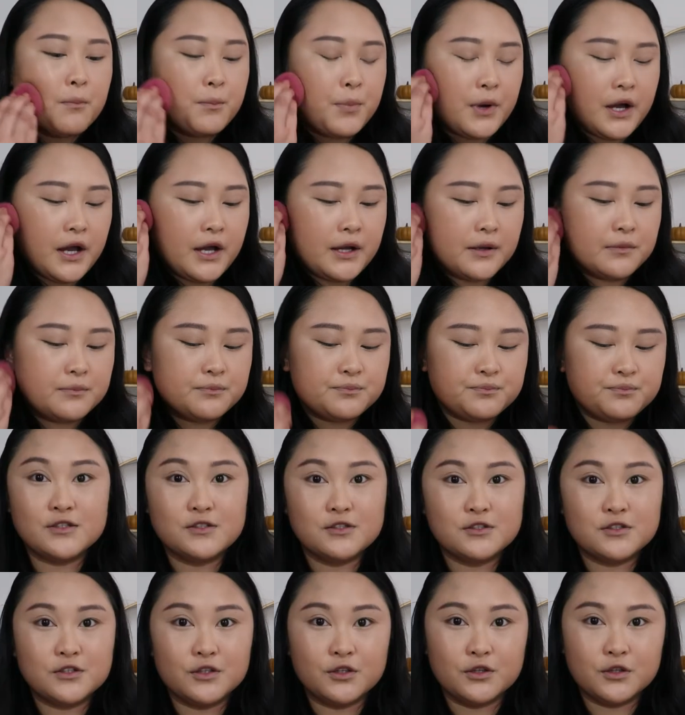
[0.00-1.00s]
but
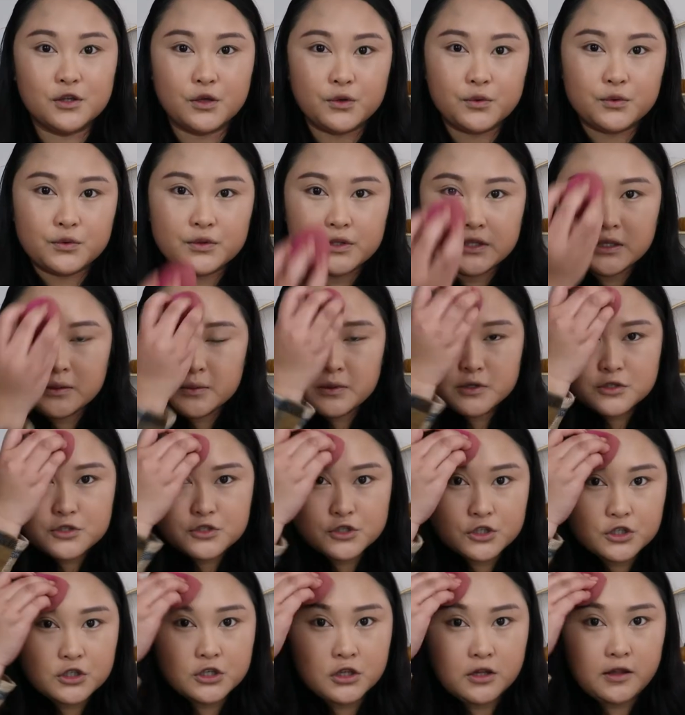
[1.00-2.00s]
slowly but
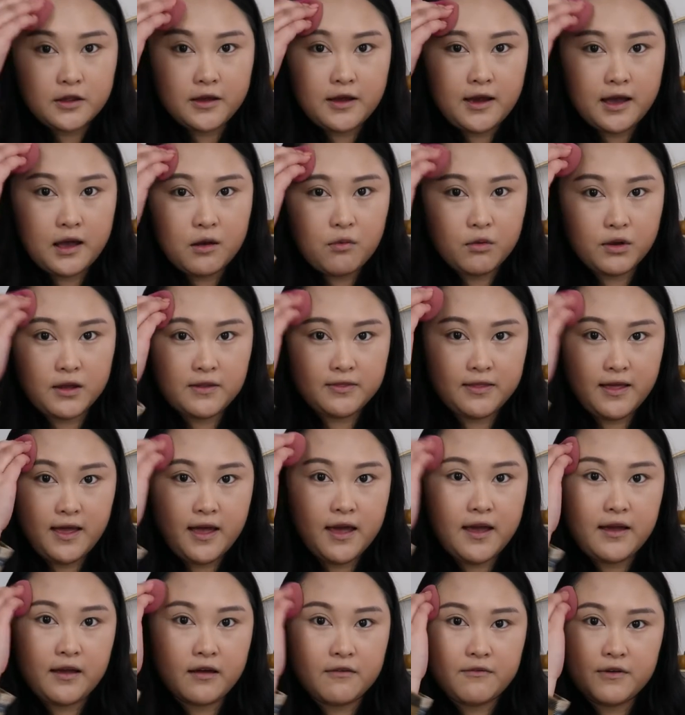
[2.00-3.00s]
surely I will get the
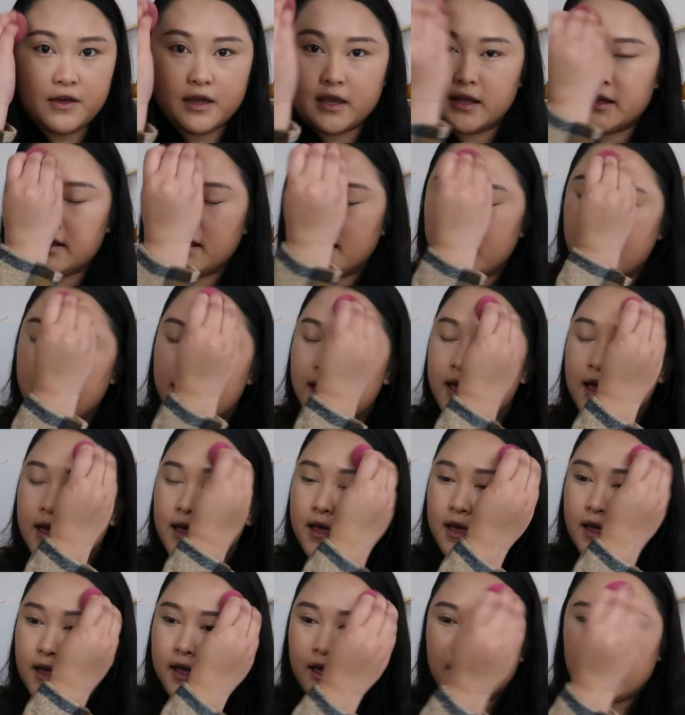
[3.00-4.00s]
hang of it
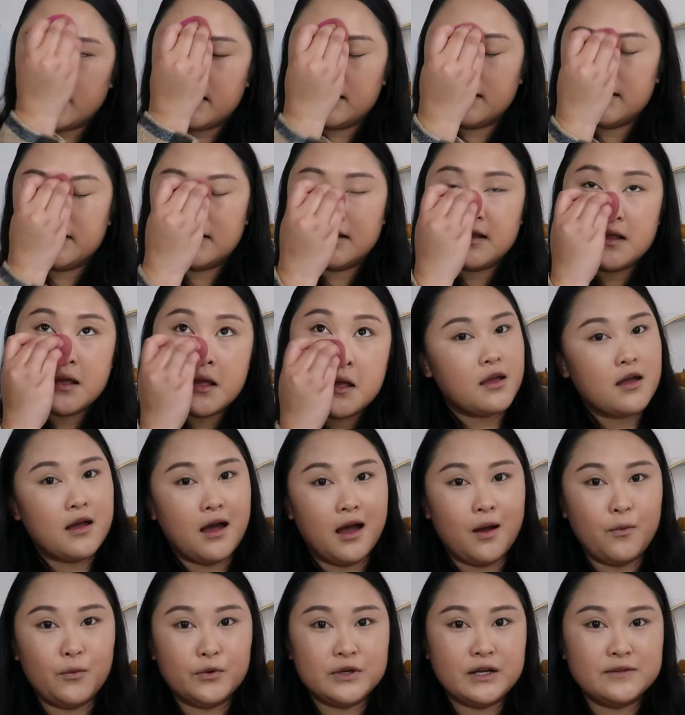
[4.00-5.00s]
and
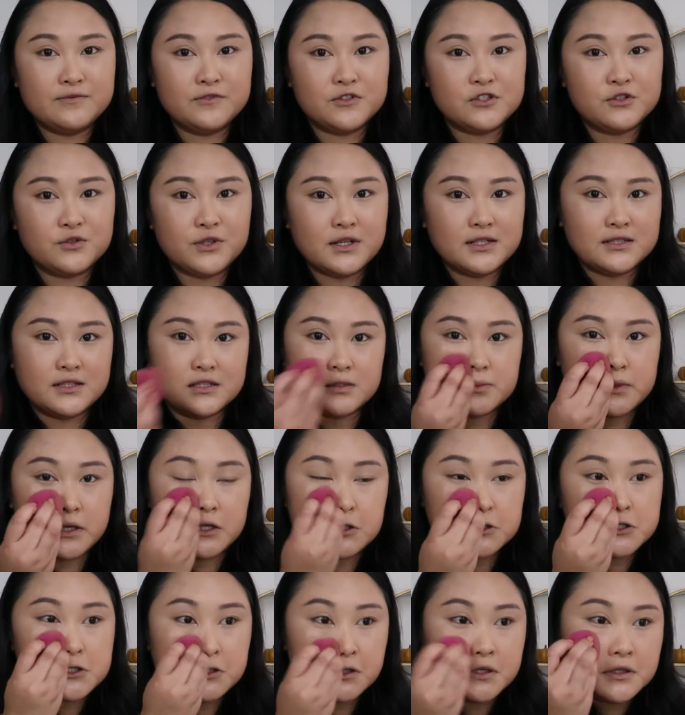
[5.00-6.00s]
I won't have to stress as
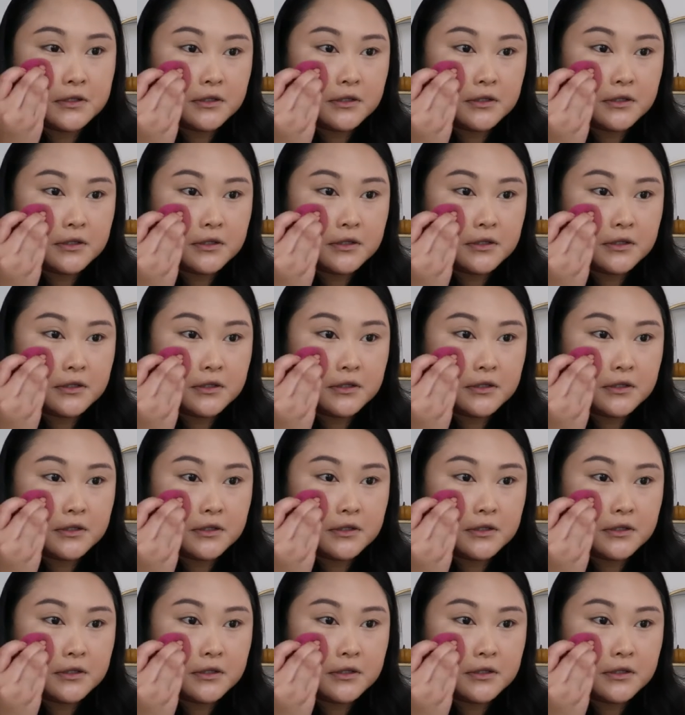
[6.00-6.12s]
much.